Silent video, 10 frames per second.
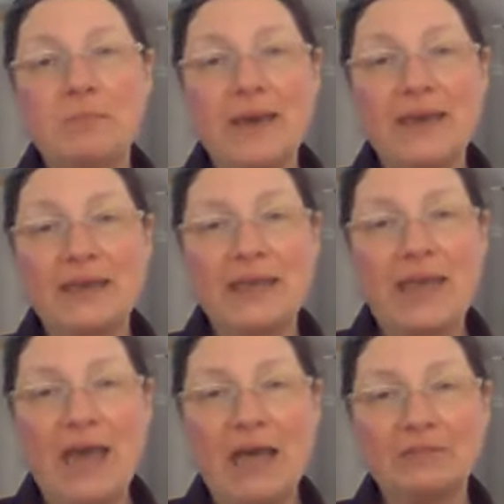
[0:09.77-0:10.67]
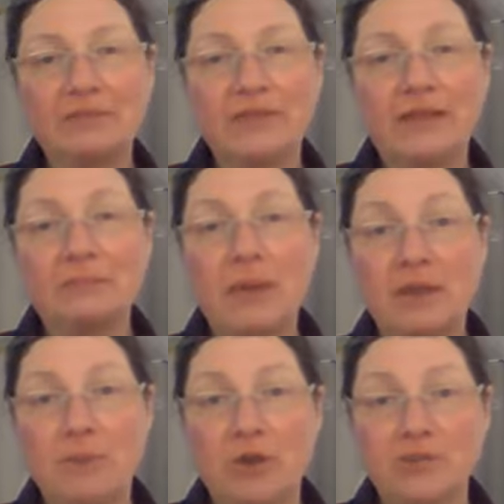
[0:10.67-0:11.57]
my cat that made
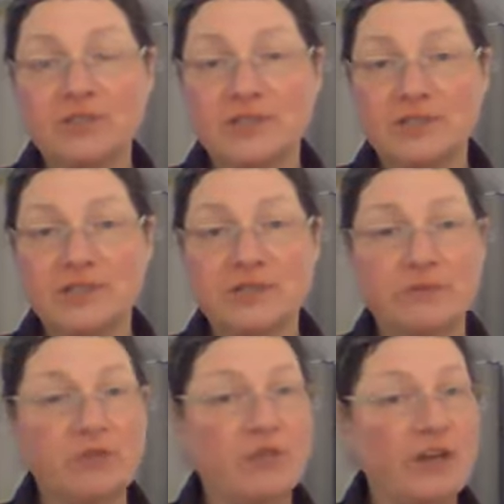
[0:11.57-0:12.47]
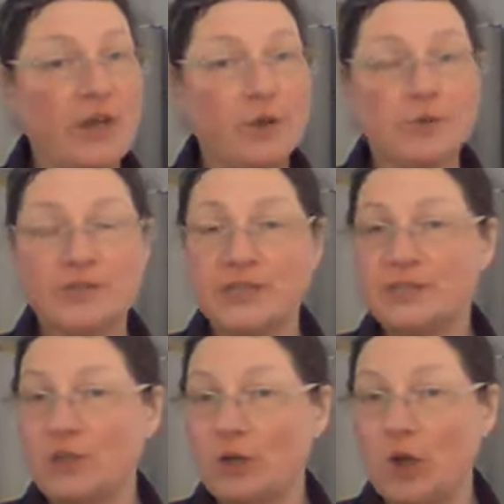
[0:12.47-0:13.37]
appearances in some of the videos is
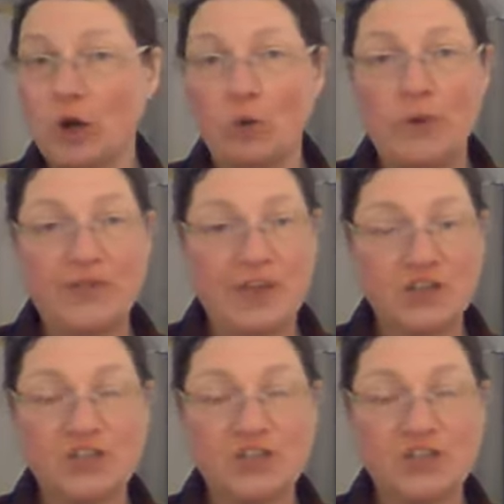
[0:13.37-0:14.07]
no longer with us.